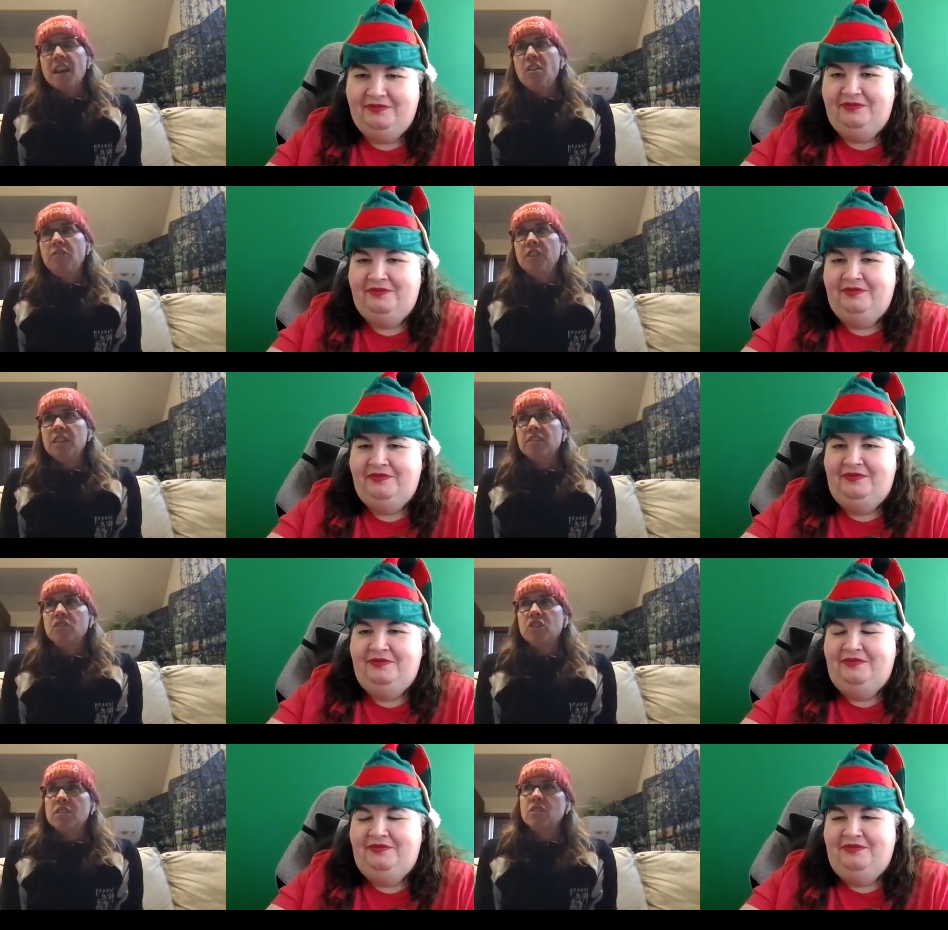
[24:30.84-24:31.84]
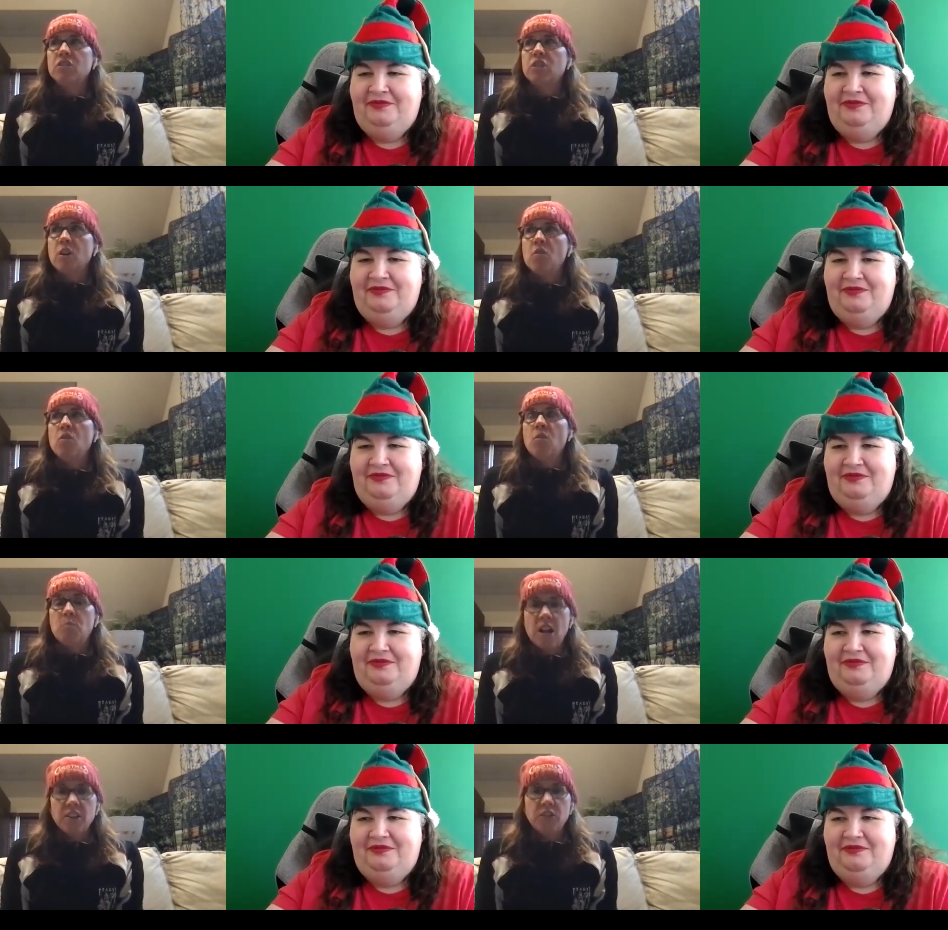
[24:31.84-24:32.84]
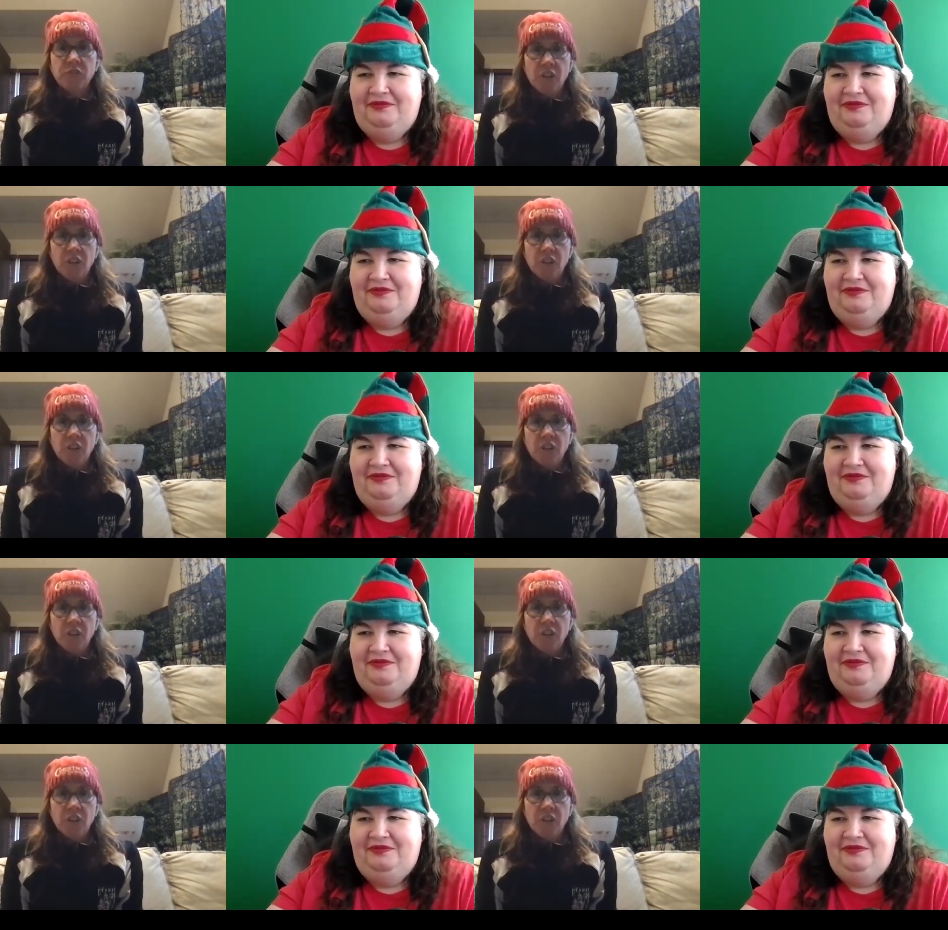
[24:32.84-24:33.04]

Speaker 1: I think Elf is just so